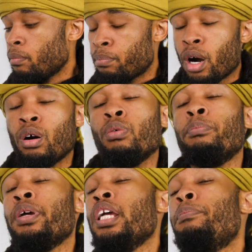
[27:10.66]
Bro,
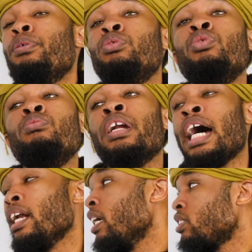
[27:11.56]
people do
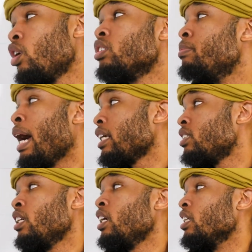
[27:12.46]
not, this goes back
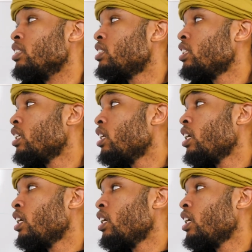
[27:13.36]
to this.